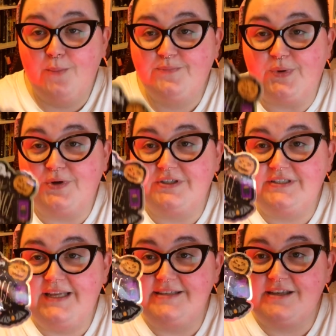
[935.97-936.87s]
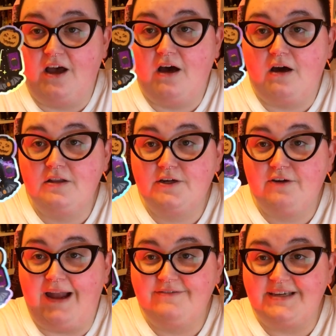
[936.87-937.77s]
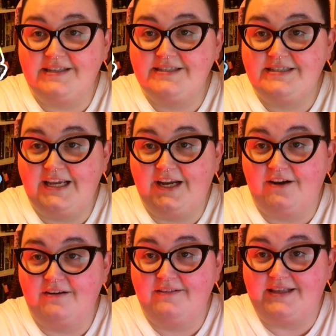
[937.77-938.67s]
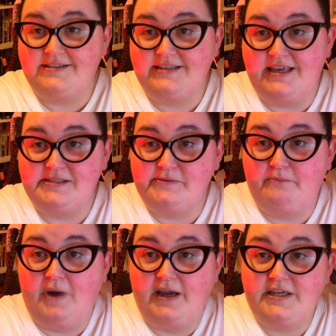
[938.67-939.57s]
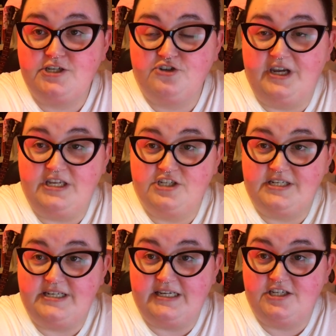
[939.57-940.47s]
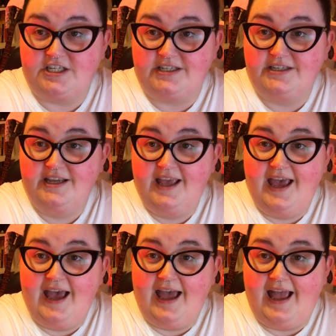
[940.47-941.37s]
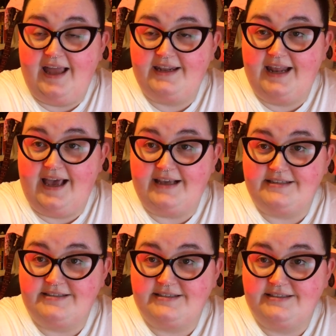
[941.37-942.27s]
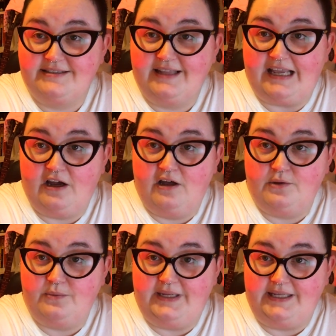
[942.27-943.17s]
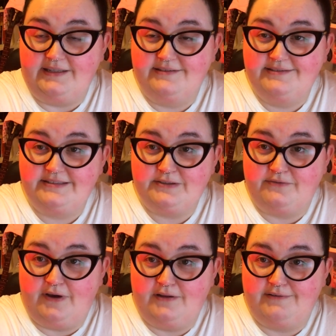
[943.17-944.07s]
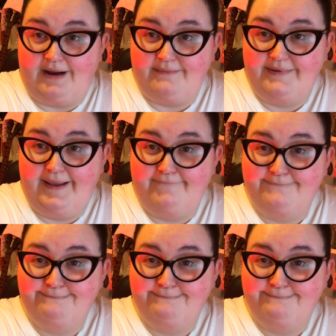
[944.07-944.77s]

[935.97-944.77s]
But it's a holographic sticker that says My Strange Addiction, and it has like Halloween stuff all around it.